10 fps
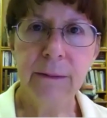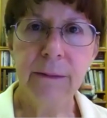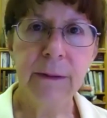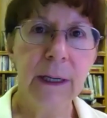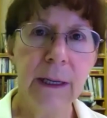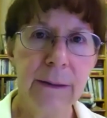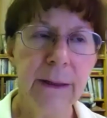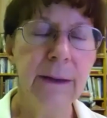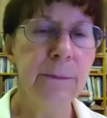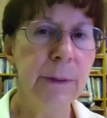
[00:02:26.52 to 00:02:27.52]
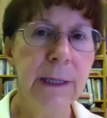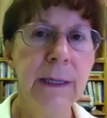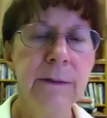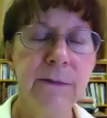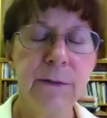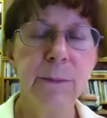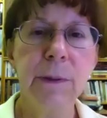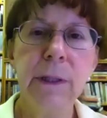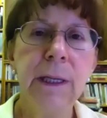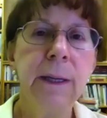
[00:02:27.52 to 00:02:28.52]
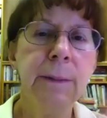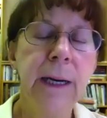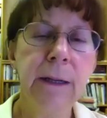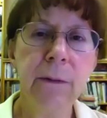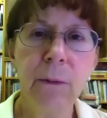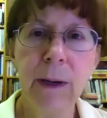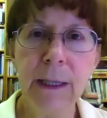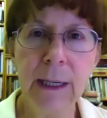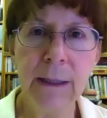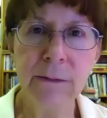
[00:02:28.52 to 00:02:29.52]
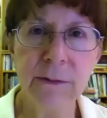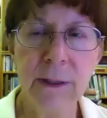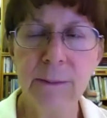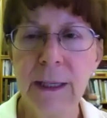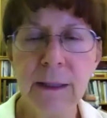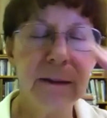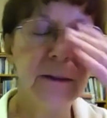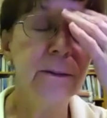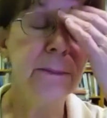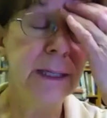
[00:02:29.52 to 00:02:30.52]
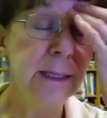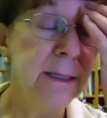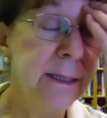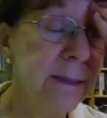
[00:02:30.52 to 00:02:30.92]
they have plans for pulling him out of the White House. I'm like, oh my God.